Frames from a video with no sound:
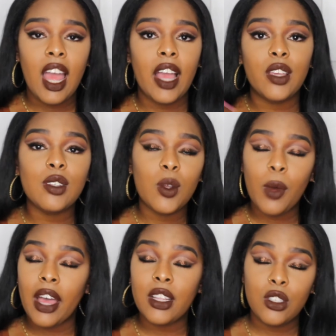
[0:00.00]
I use a
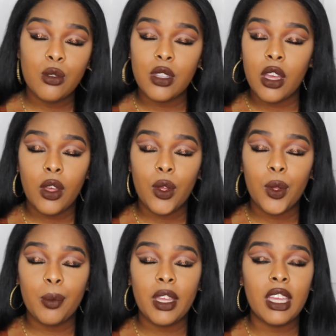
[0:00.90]
wide tooth
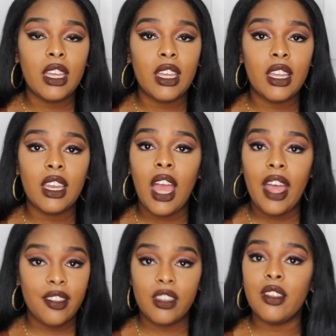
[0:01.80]
comb, and
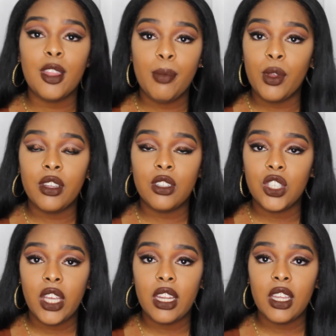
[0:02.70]
I still experience
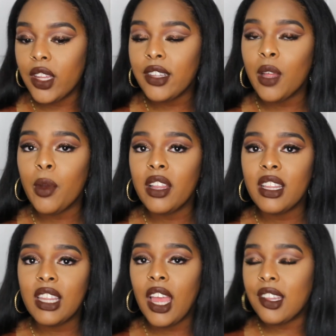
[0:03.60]
shedding. That's like one of
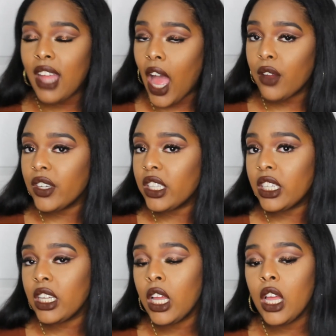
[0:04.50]
the things that I
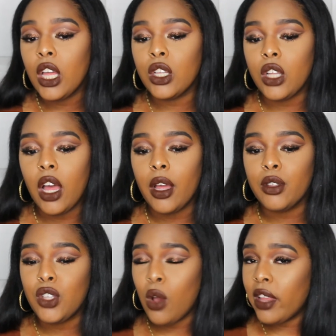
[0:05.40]
really
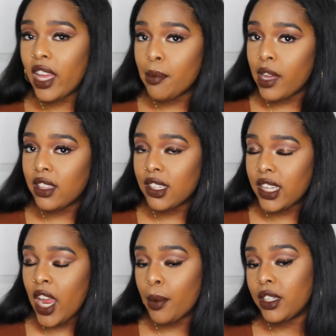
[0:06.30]
don't like about this
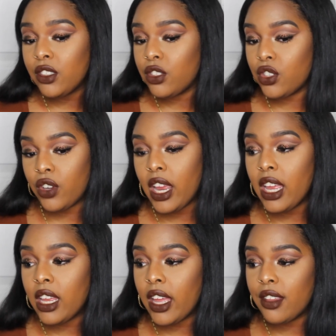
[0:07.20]
hair. When it's
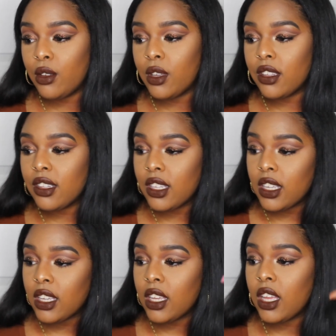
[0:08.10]
straight, as you can
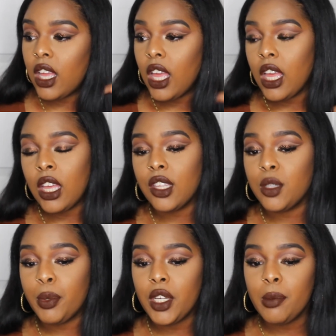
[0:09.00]
see, it's
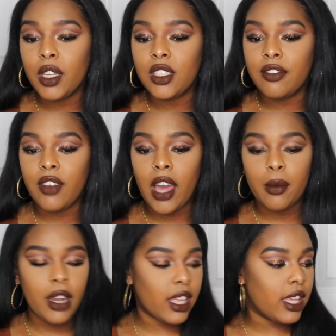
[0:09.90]
pretty much fine.
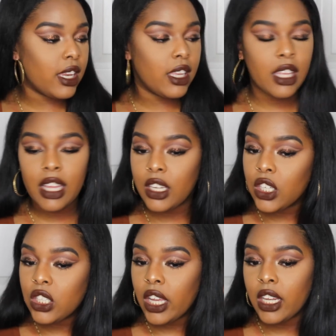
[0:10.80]
I'm not getting any
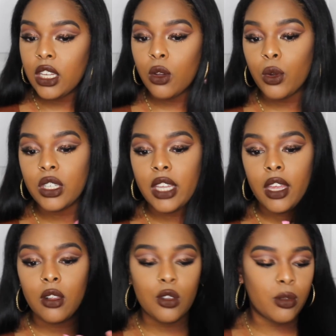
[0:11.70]
shedding or
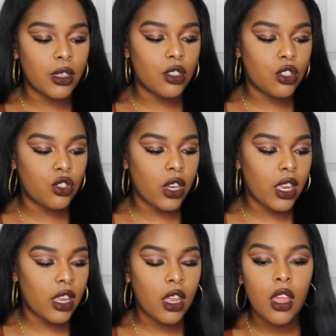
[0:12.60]
tangles when it's
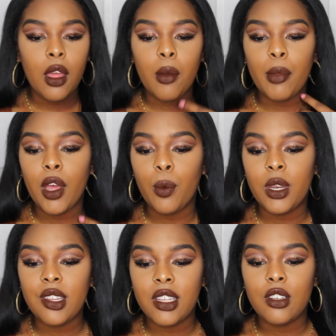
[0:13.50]
straight, but
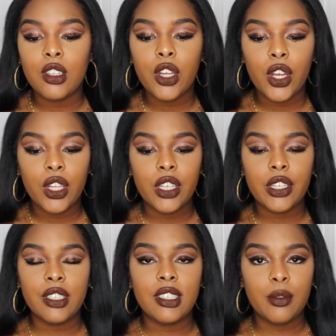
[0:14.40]
when it's in its
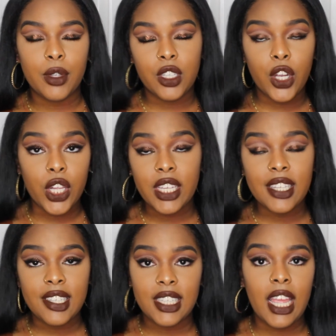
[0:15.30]

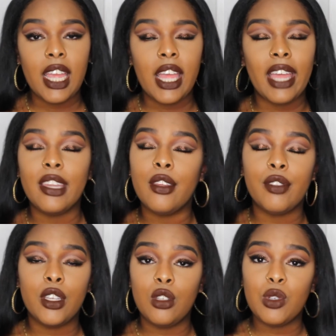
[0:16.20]
curliest state, I
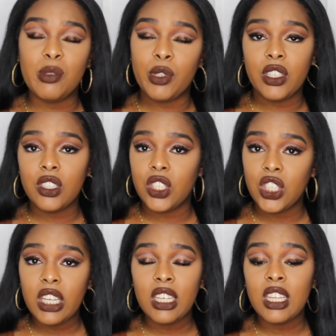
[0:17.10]
definitely do experience
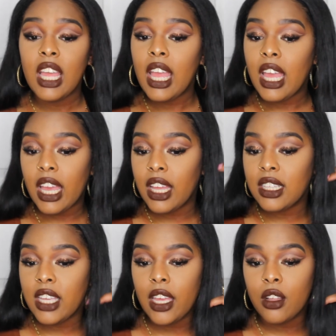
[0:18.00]
shedding
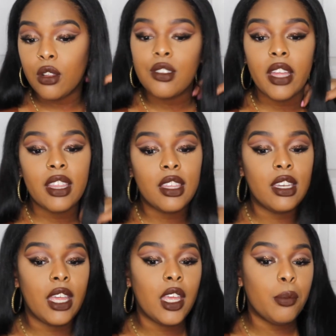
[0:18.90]
and tangles at the
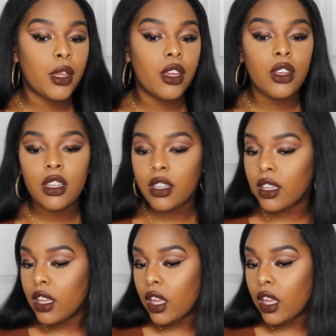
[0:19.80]
nape area.